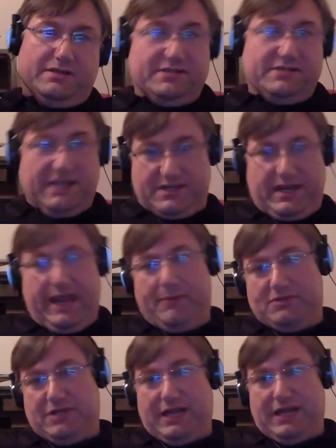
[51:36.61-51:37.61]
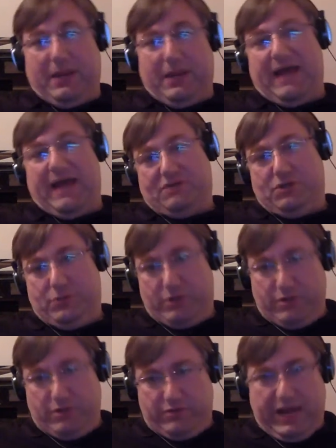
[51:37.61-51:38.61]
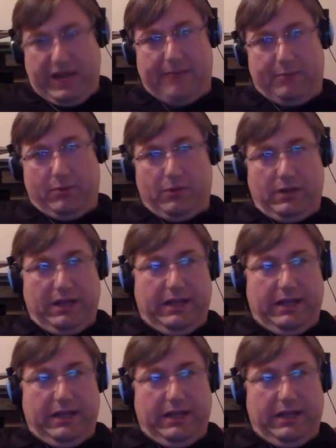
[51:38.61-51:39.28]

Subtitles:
cents on Amazon, I would have to do it over on Apple.